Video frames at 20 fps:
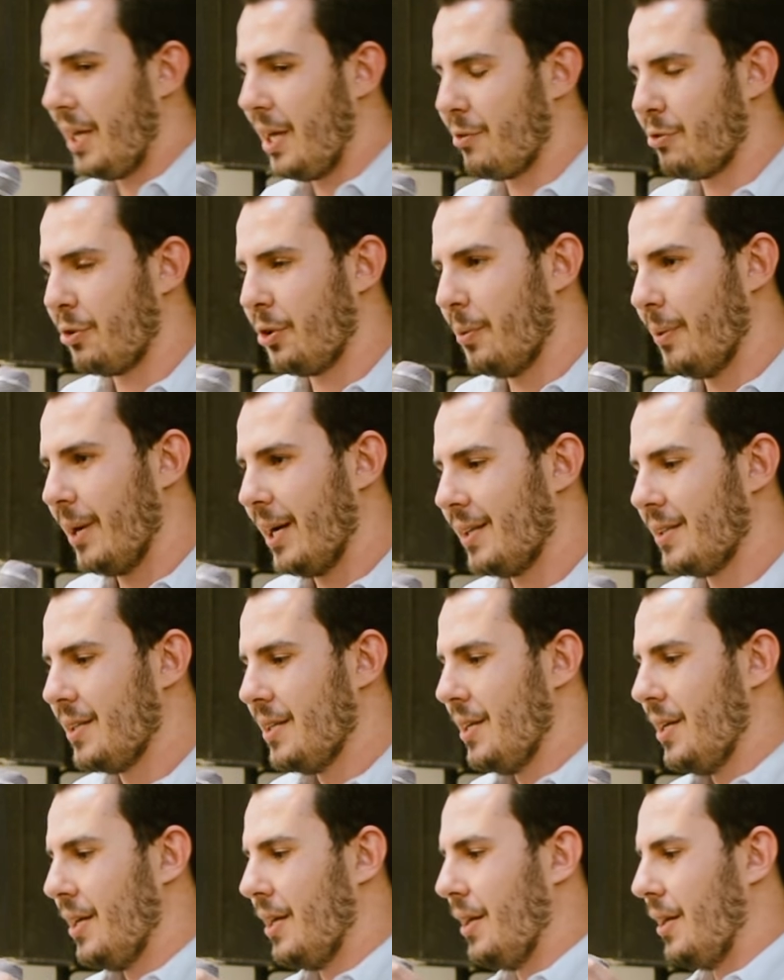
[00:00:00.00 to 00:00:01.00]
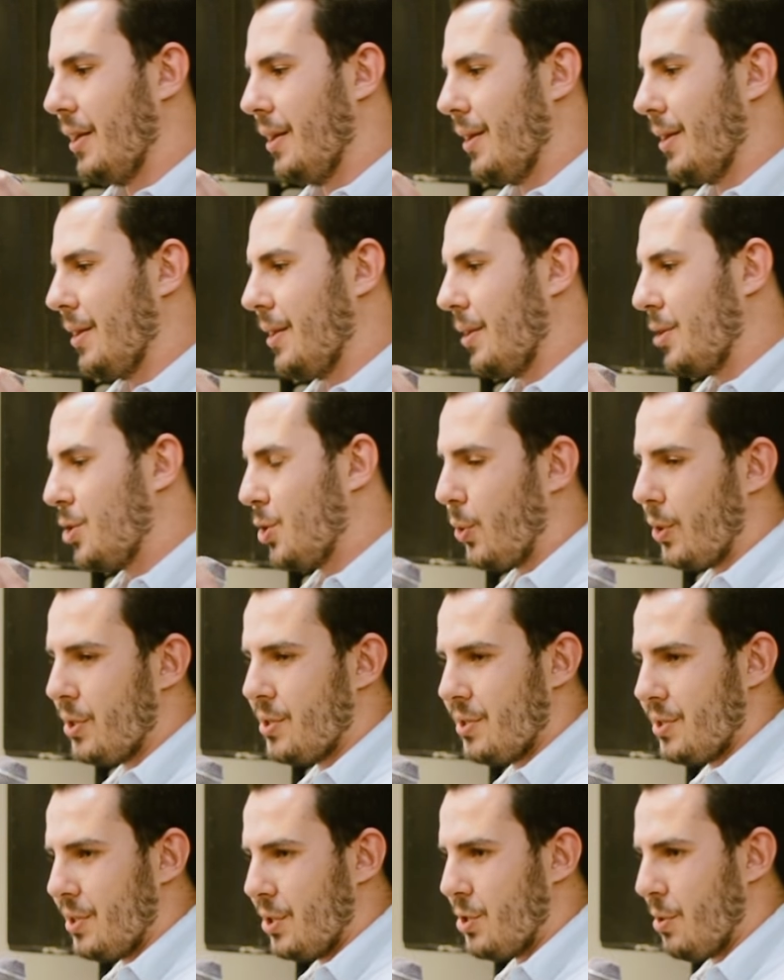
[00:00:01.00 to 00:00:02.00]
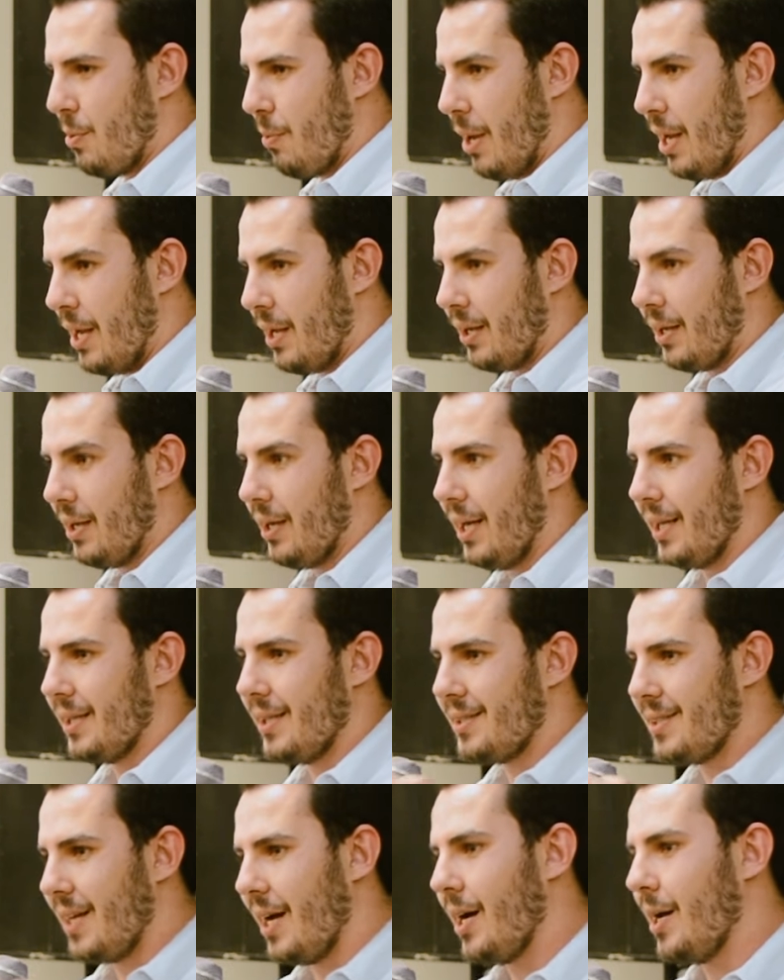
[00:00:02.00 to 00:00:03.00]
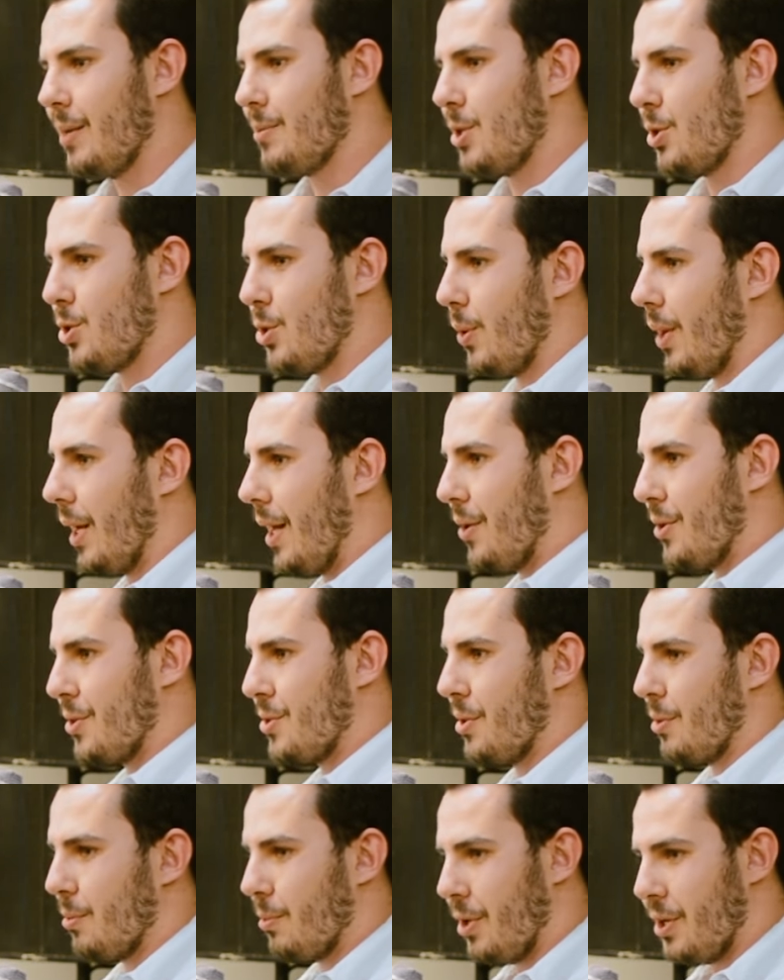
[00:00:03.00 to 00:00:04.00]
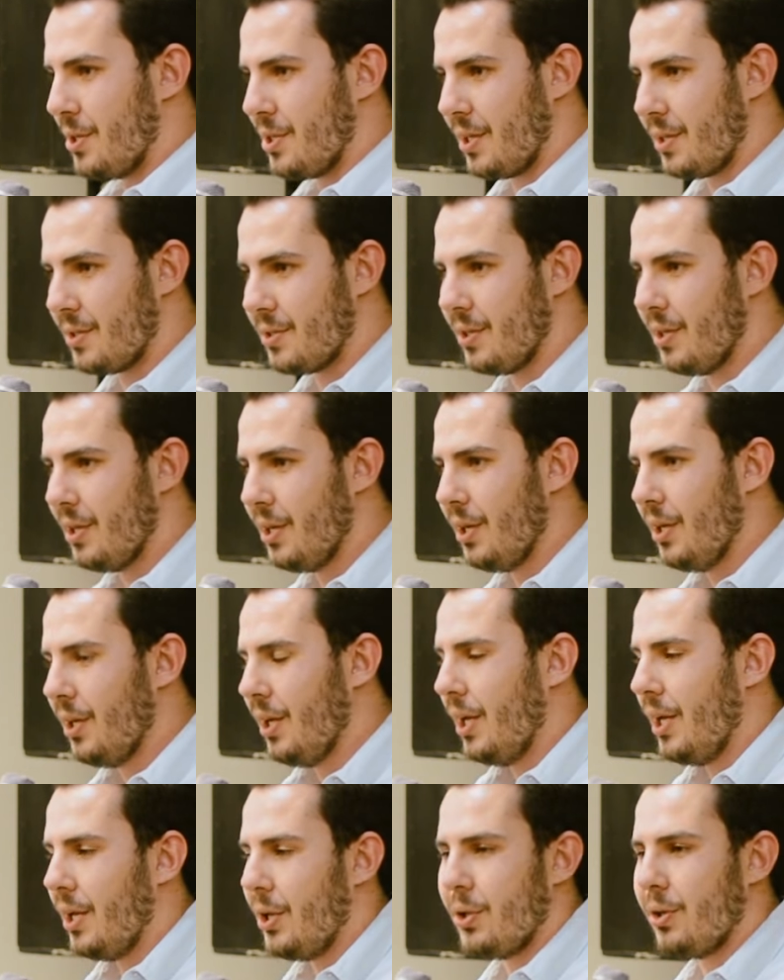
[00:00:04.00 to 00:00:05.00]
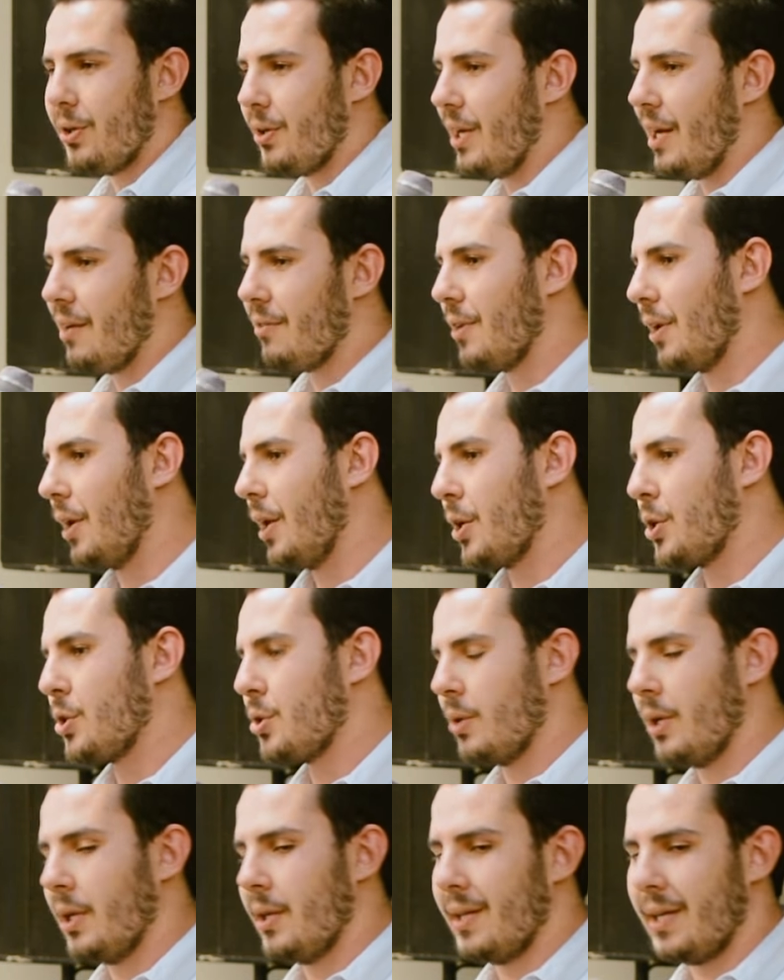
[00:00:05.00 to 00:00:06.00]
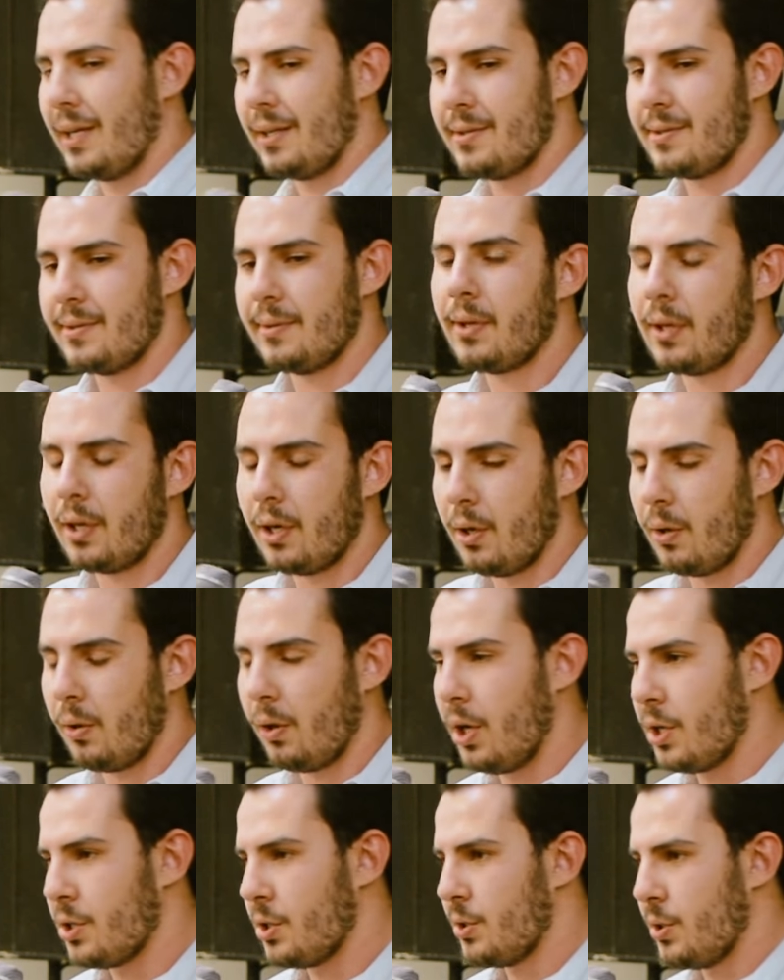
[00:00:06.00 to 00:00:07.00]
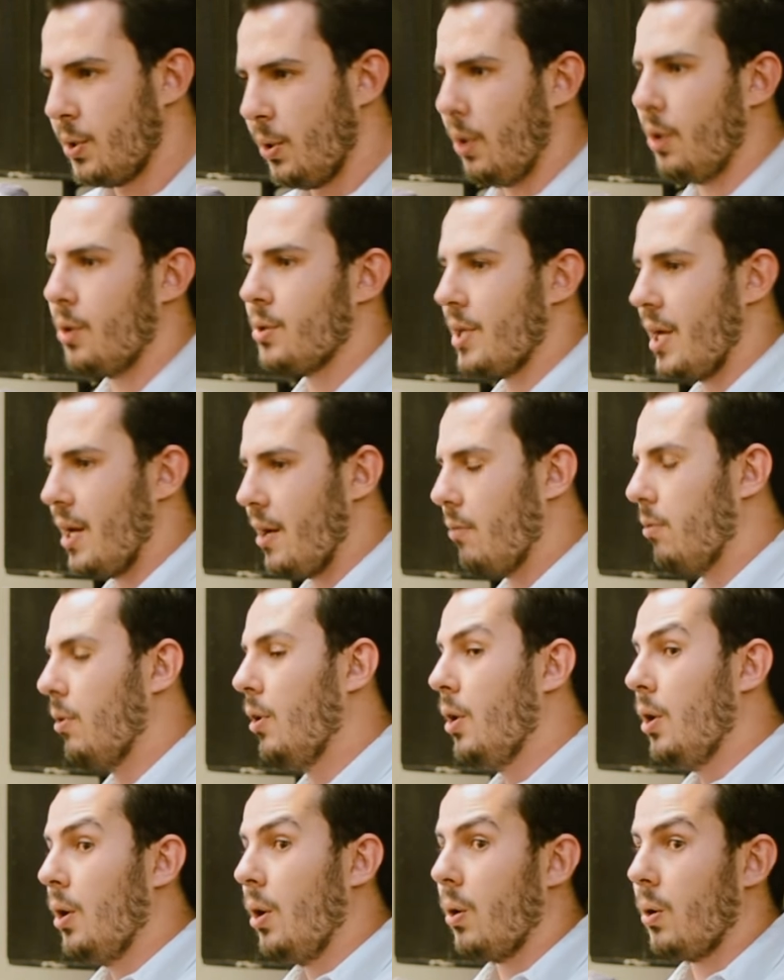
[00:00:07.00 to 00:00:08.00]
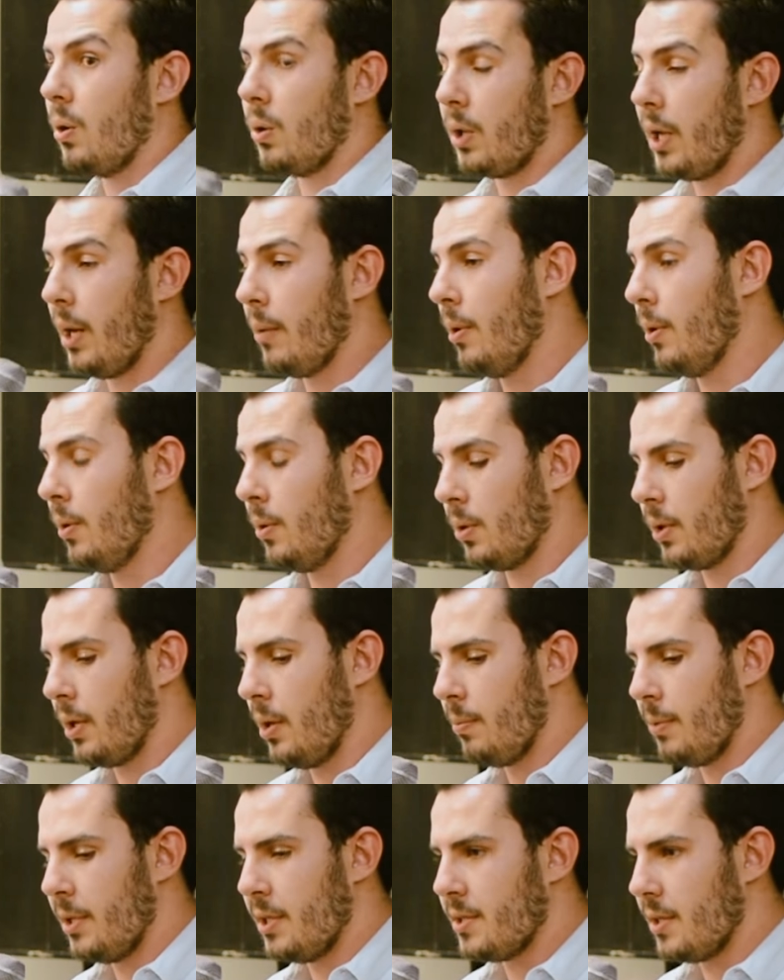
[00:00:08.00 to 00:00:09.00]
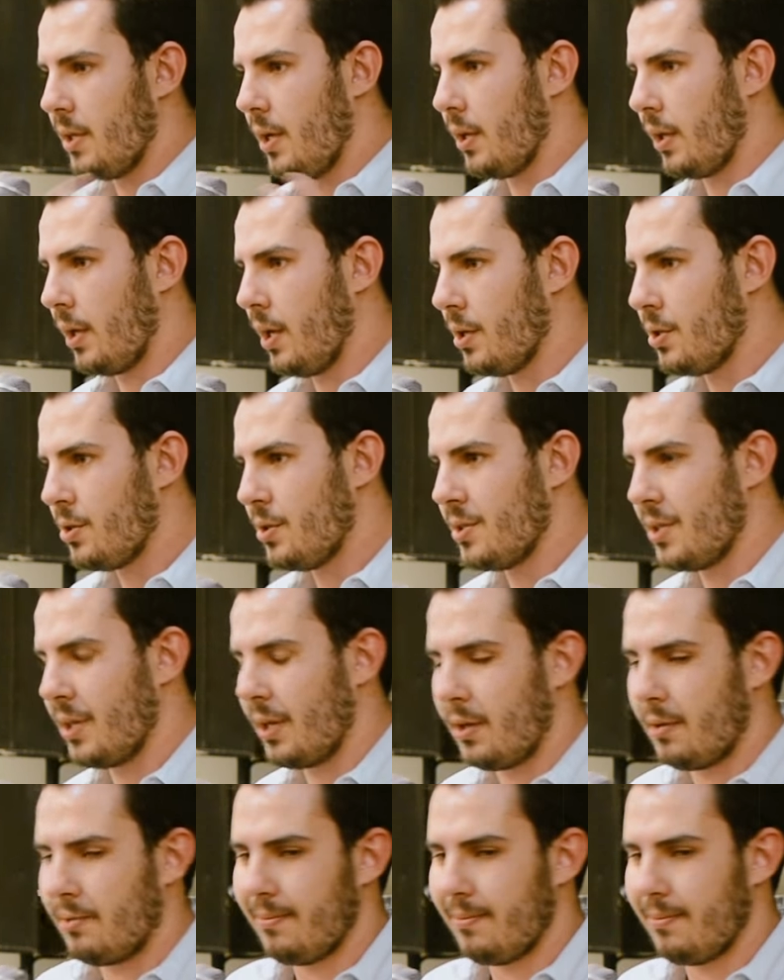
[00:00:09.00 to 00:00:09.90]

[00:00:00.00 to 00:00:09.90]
careful about the choices that you make and the times that you allow certain projects. You don't have the luxury that larger studios have, or companies in other countries that